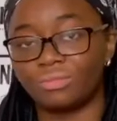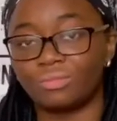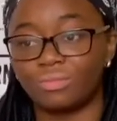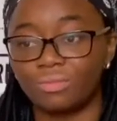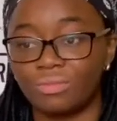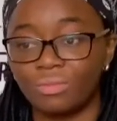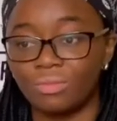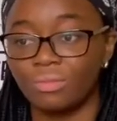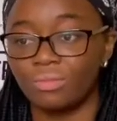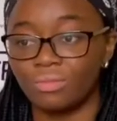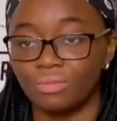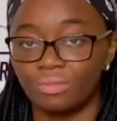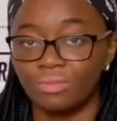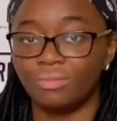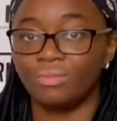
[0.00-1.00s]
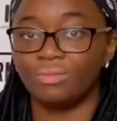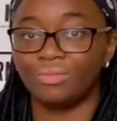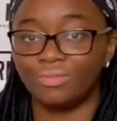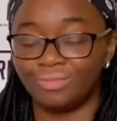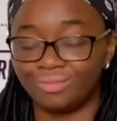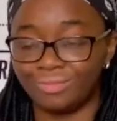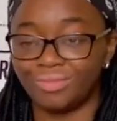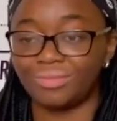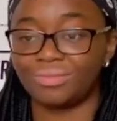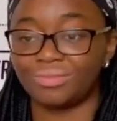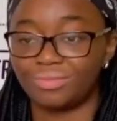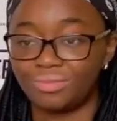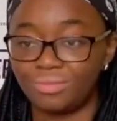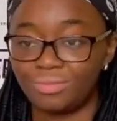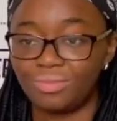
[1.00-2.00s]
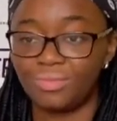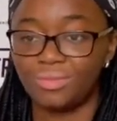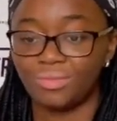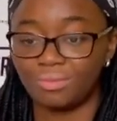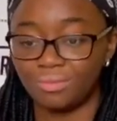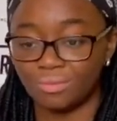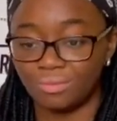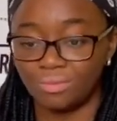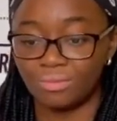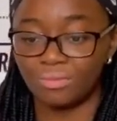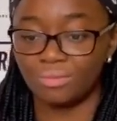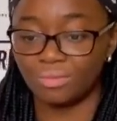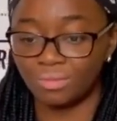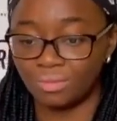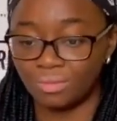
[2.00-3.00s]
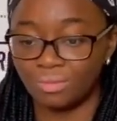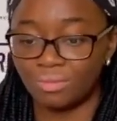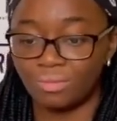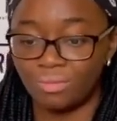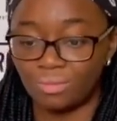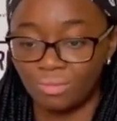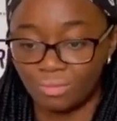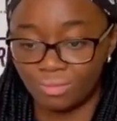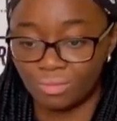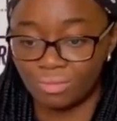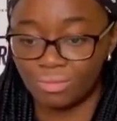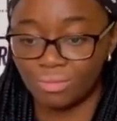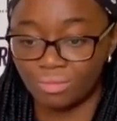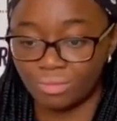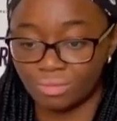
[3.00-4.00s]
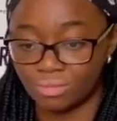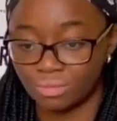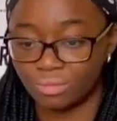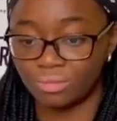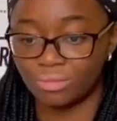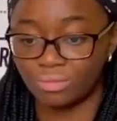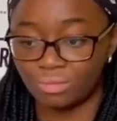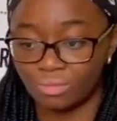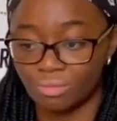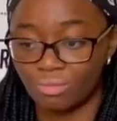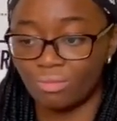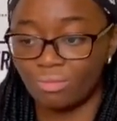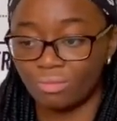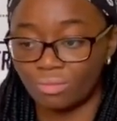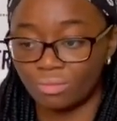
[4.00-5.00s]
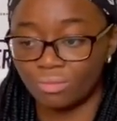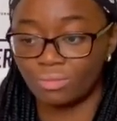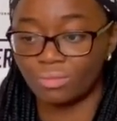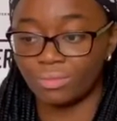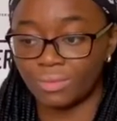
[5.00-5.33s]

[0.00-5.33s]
[no speech]